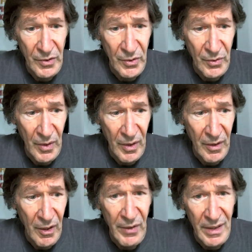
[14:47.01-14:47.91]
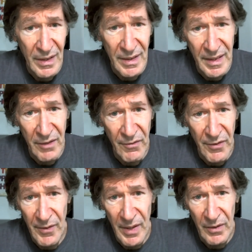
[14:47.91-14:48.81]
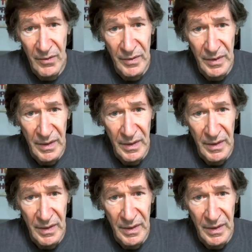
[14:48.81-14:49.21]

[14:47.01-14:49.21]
who are in a league of their own.